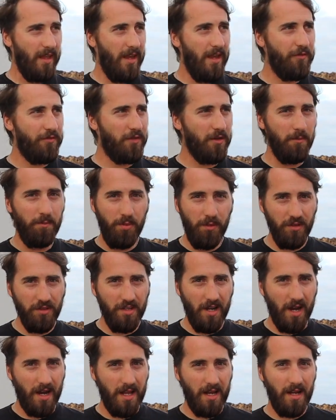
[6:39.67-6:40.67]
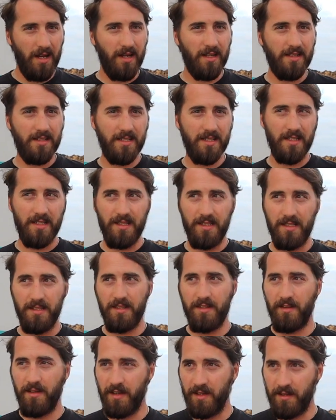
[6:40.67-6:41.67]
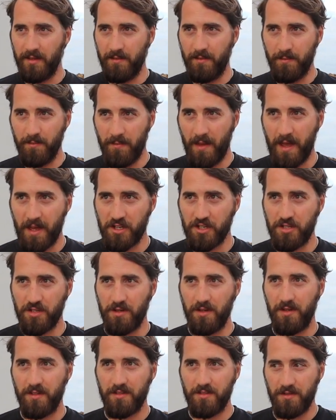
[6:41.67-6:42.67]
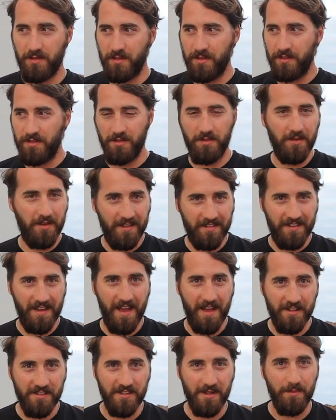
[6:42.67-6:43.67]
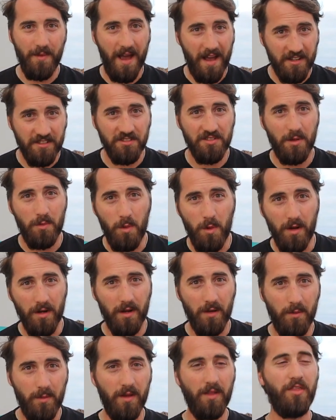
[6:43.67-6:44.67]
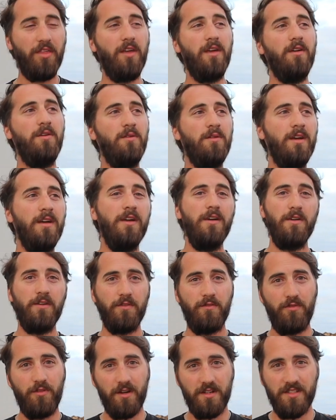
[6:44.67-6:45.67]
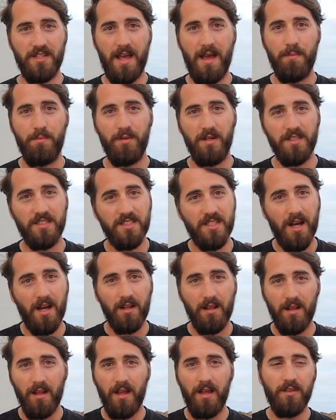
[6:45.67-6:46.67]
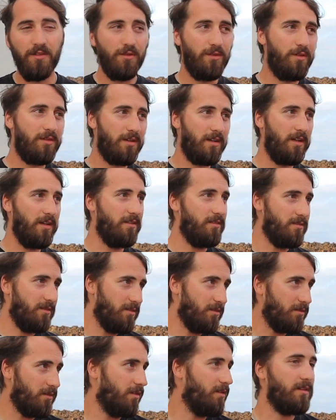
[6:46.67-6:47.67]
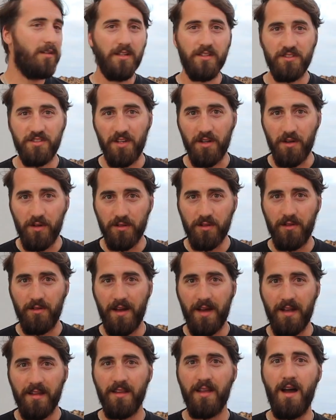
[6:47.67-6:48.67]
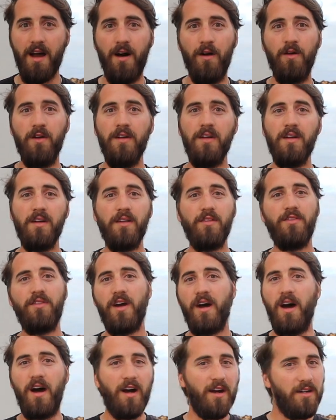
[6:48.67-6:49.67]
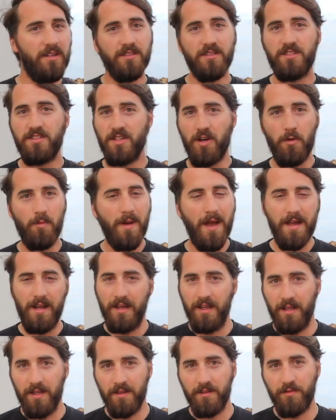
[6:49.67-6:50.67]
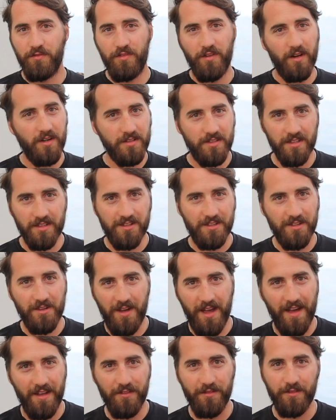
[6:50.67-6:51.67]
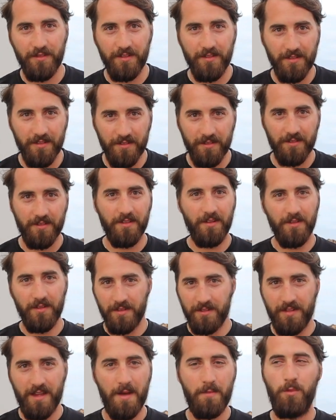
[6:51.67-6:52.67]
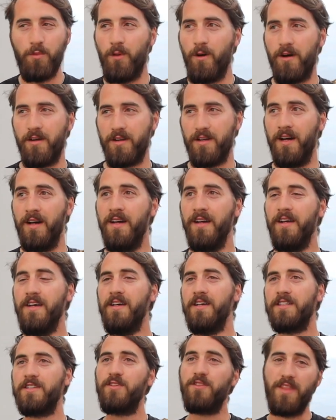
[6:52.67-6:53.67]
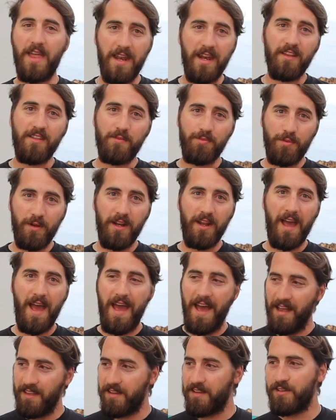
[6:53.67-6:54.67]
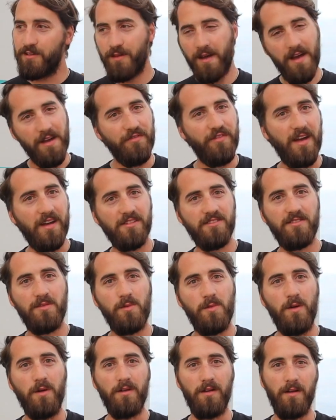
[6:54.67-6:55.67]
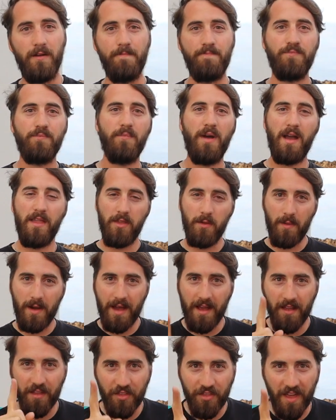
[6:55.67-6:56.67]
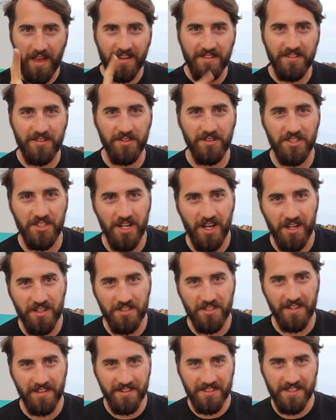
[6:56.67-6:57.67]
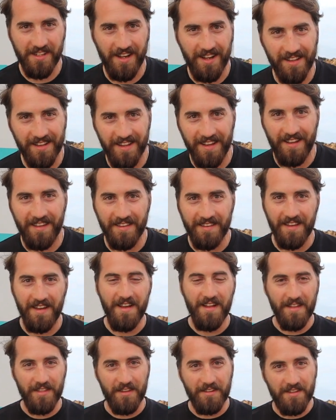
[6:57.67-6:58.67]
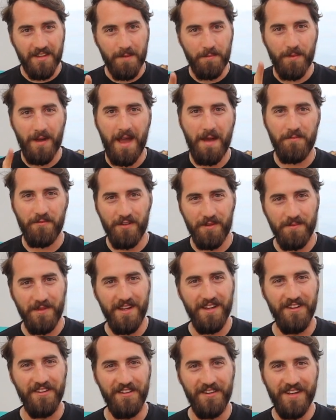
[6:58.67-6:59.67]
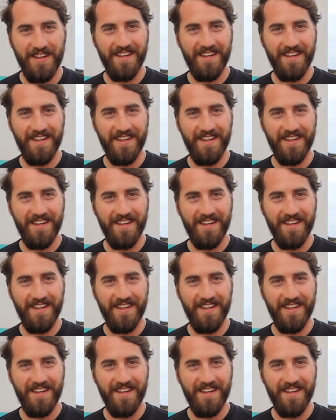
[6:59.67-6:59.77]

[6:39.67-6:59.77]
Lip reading: If you boondock a lot, make sure to take some extra water with you. For example, in Scotland or on Lanzarote right now, there aren't so many faucets you can tap water, so then it's pretty handy to have extra water. By the way, thanks to Josh in Scotland, the tip came from you.